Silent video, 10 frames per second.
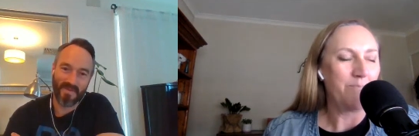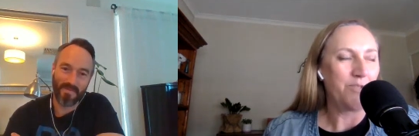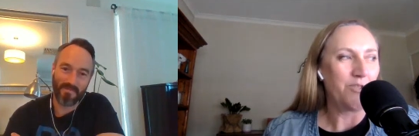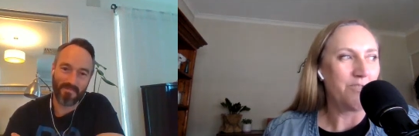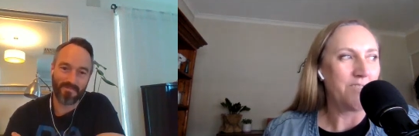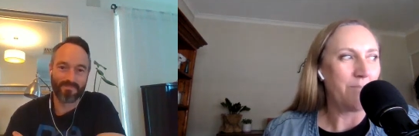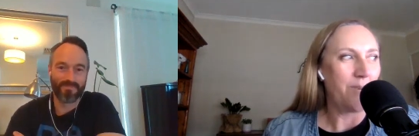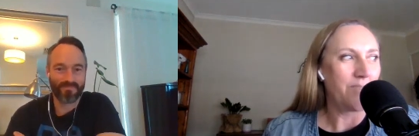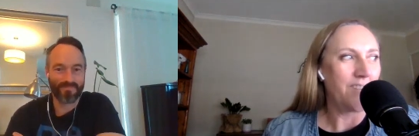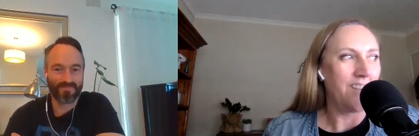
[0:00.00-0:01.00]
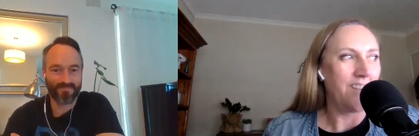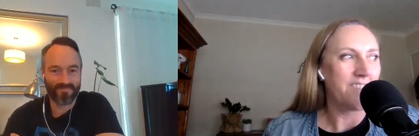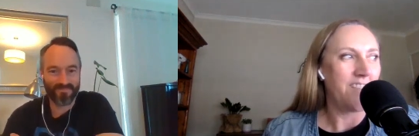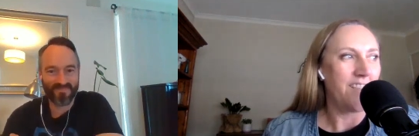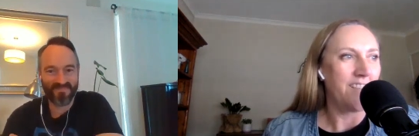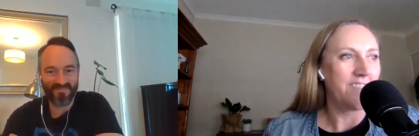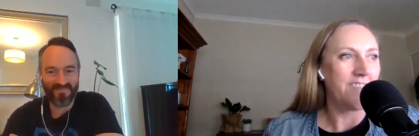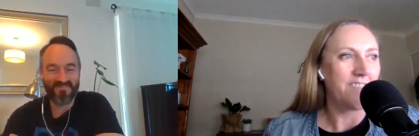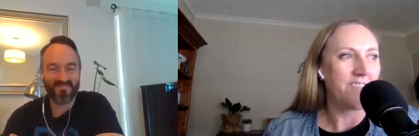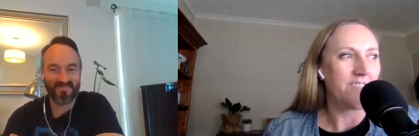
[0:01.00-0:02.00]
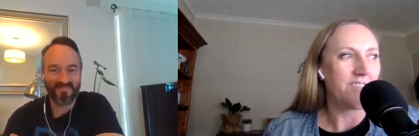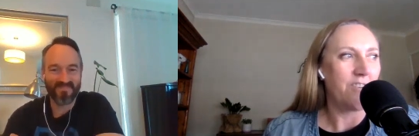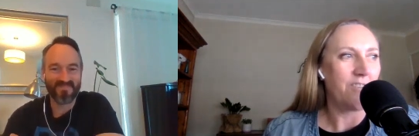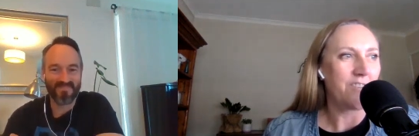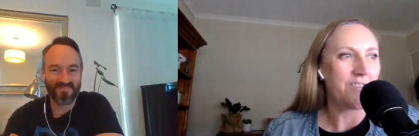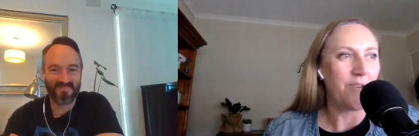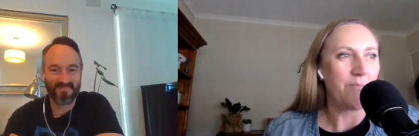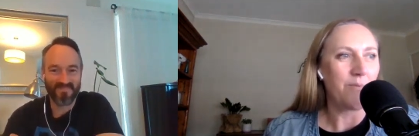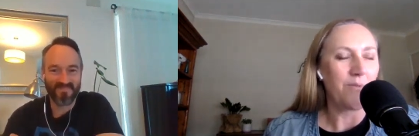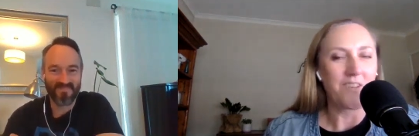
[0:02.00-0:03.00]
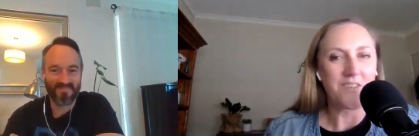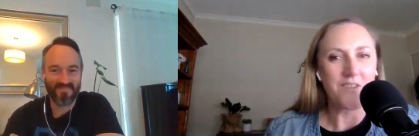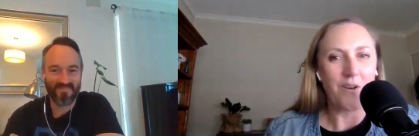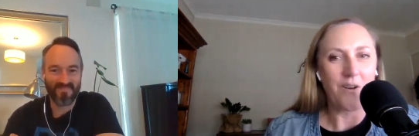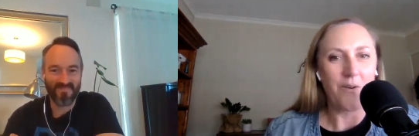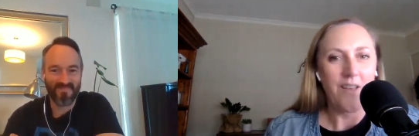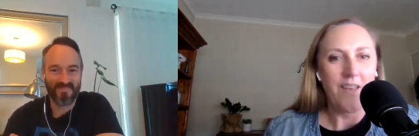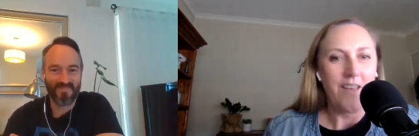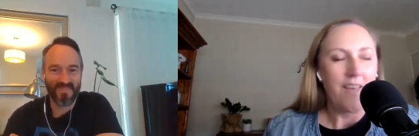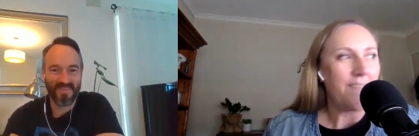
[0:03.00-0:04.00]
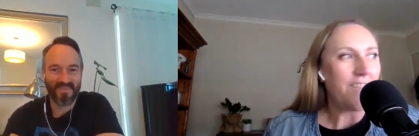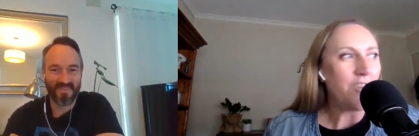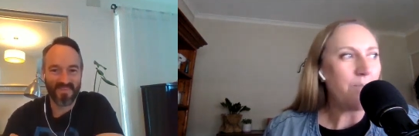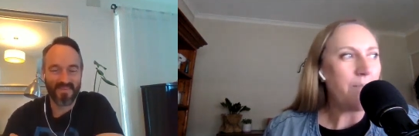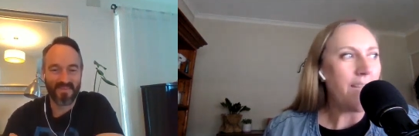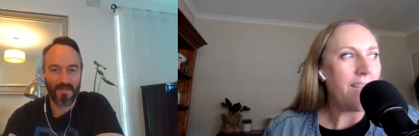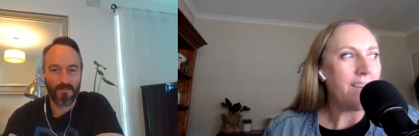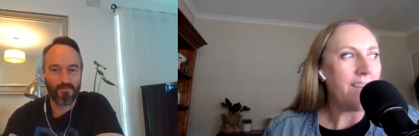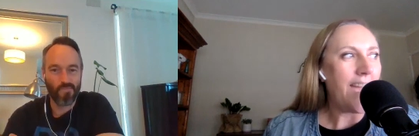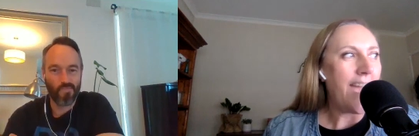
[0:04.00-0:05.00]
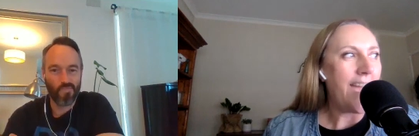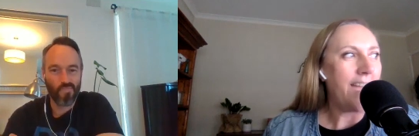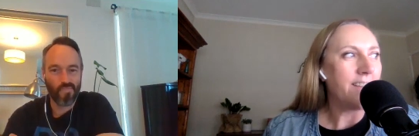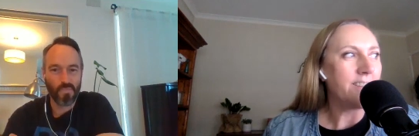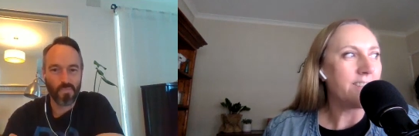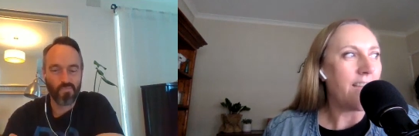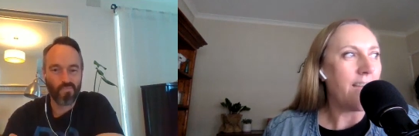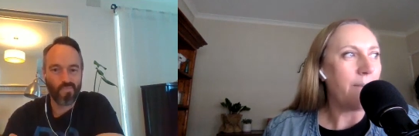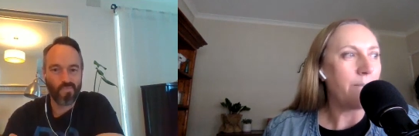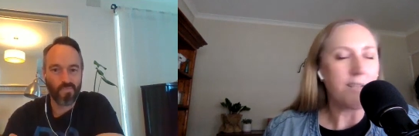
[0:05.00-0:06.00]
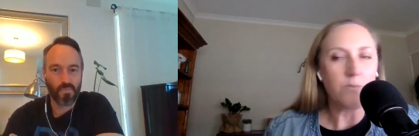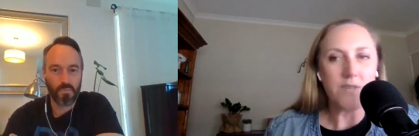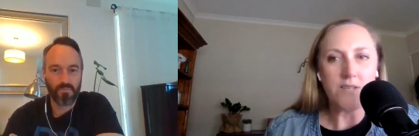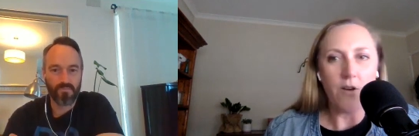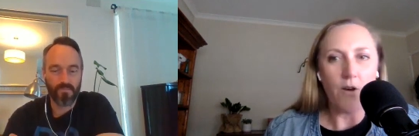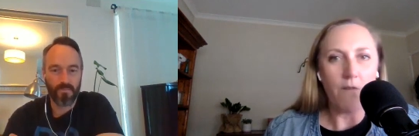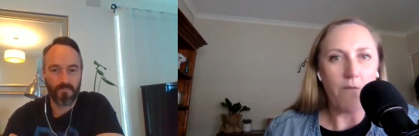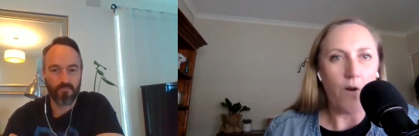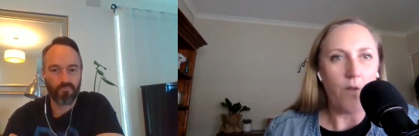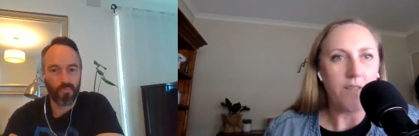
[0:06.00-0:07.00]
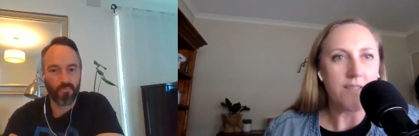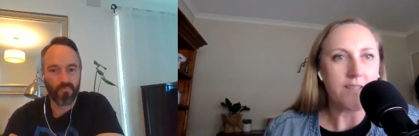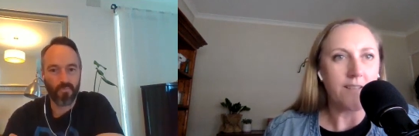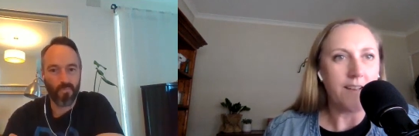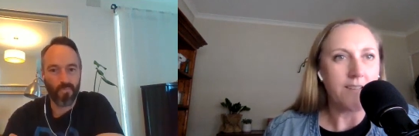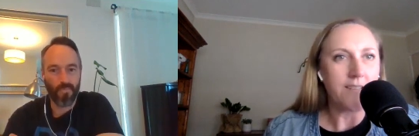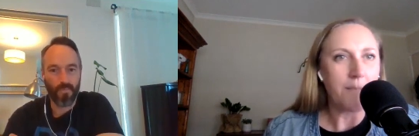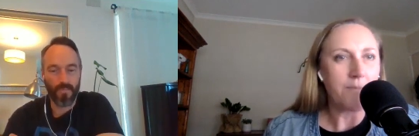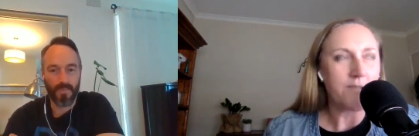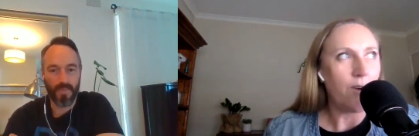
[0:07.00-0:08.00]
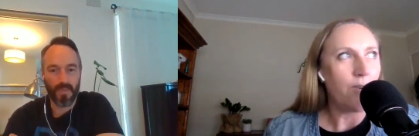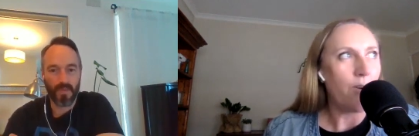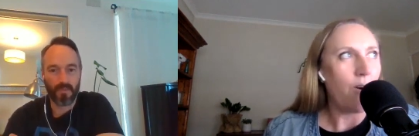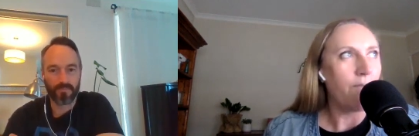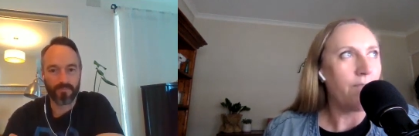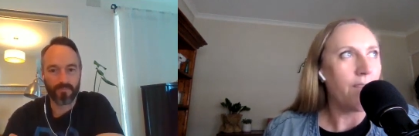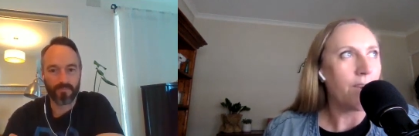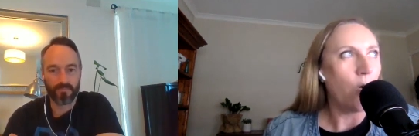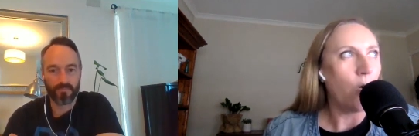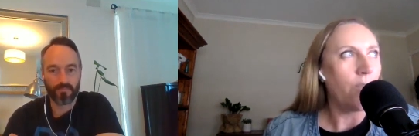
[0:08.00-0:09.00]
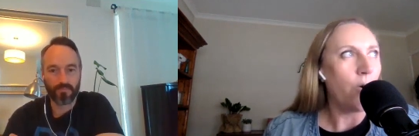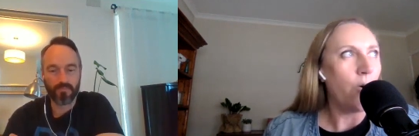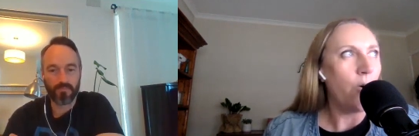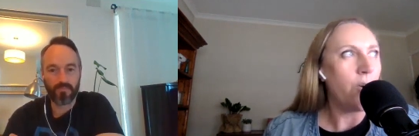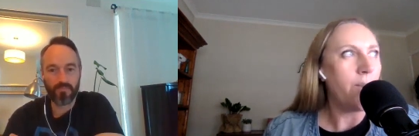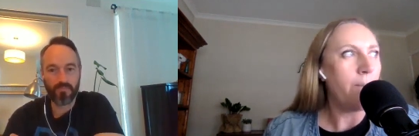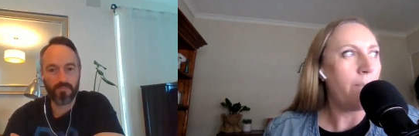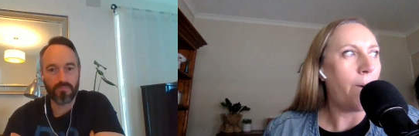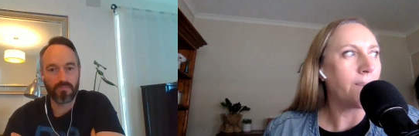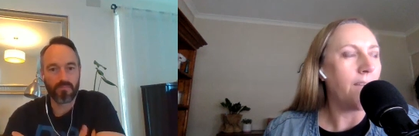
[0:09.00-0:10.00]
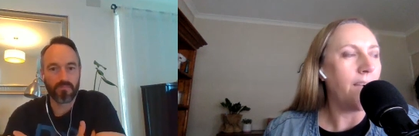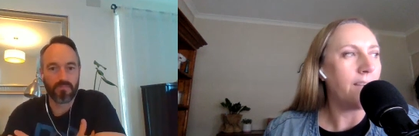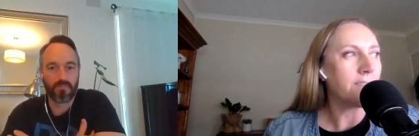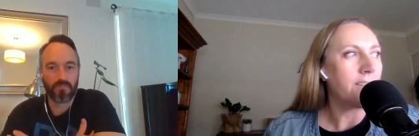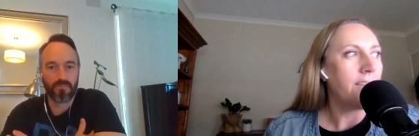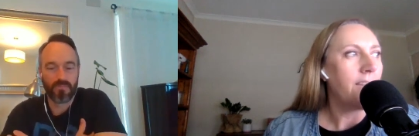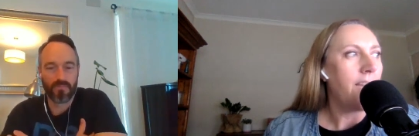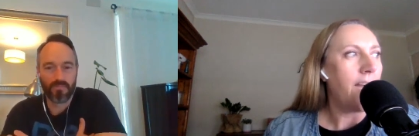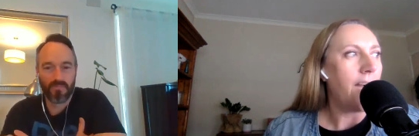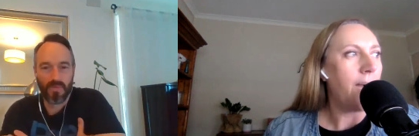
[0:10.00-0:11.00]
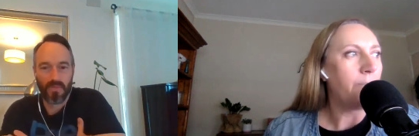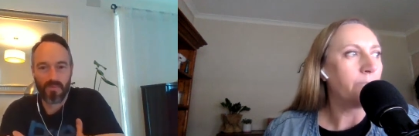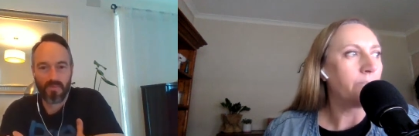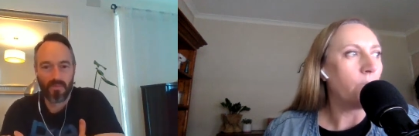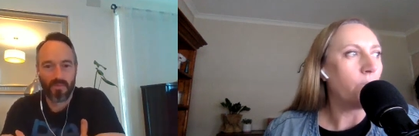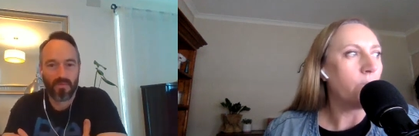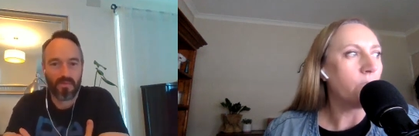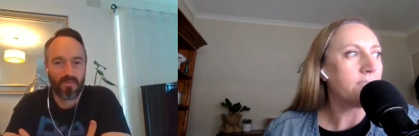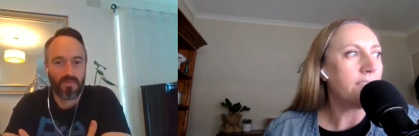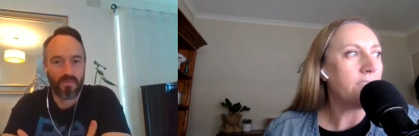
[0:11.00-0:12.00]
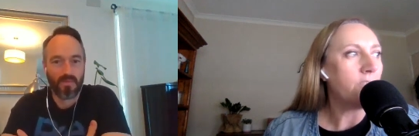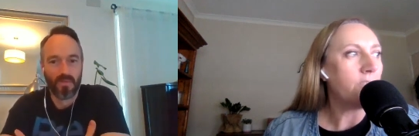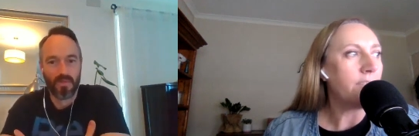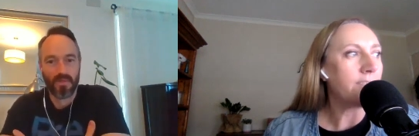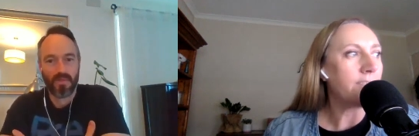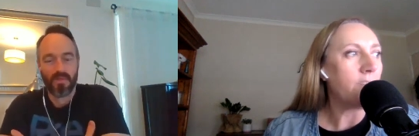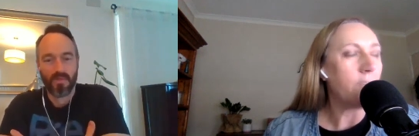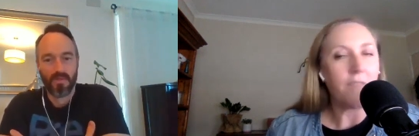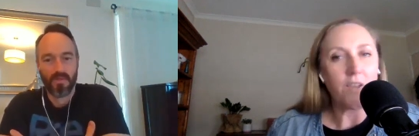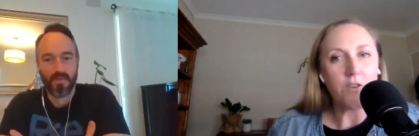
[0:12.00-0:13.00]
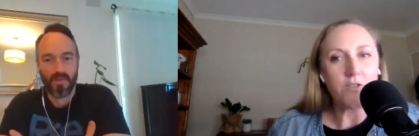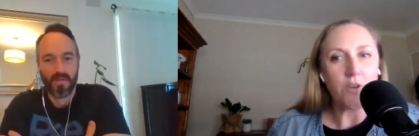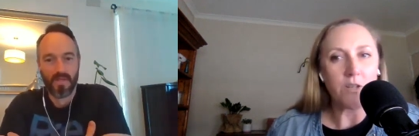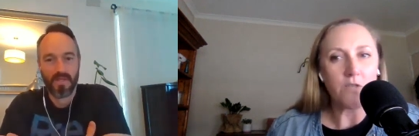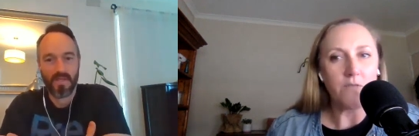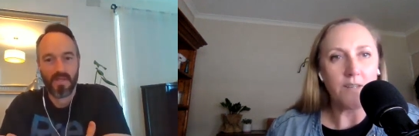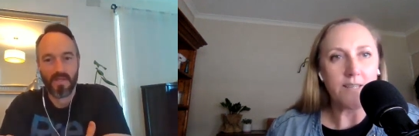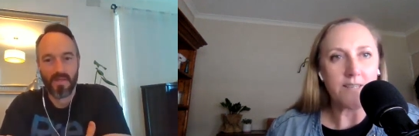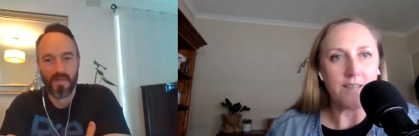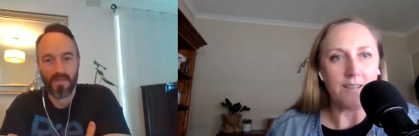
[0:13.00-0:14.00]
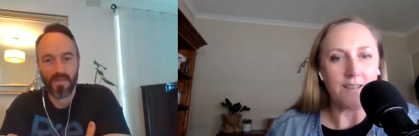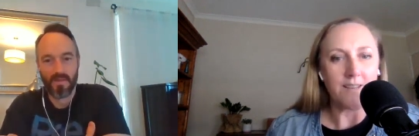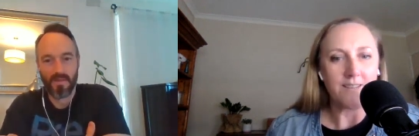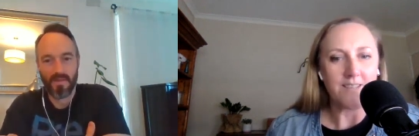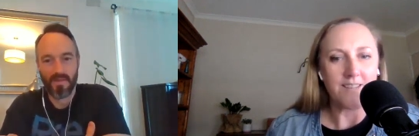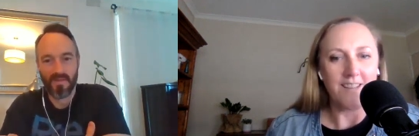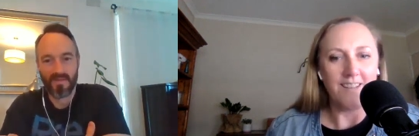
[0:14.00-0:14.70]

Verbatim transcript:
Speaker 1: producing the podcast and it's just kind of snowballing. So thank you, Ben. And um, as we sign off on this latest episode of the Call of the Horne podcast, um, we will see you next time. Thank you so much for listening. See